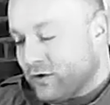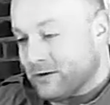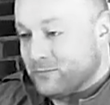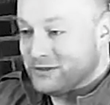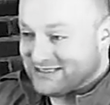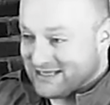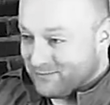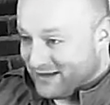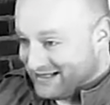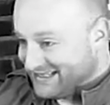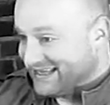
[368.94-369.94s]
can put
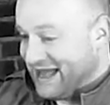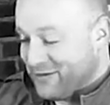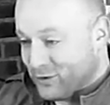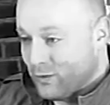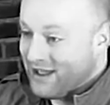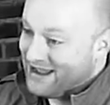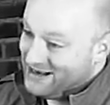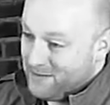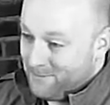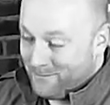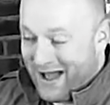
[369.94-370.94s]
something together in
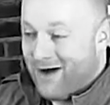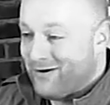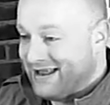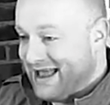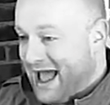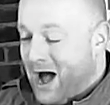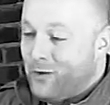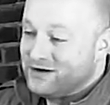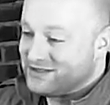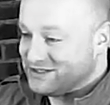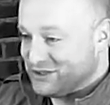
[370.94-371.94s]
about an
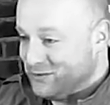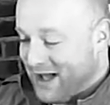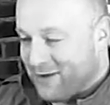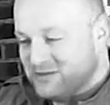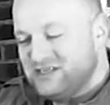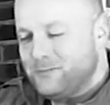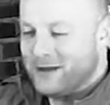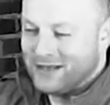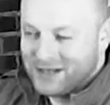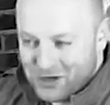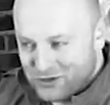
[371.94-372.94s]
hour to 2 hours,
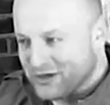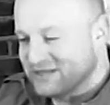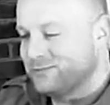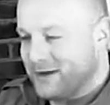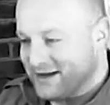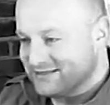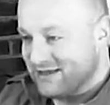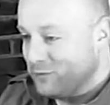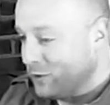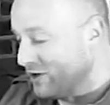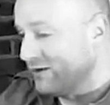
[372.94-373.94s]
depending on your experience
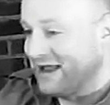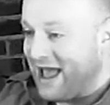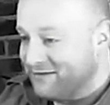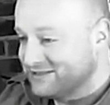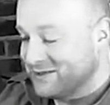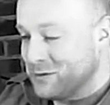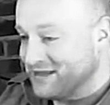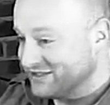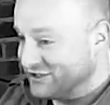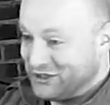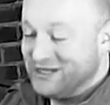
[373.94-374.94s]
level, or you can have someone
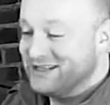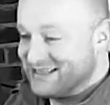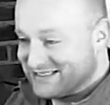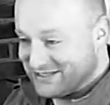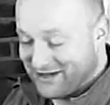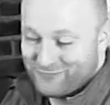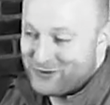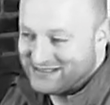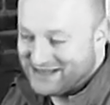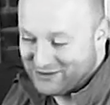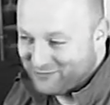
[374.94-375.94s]
that's good at this stuff put it together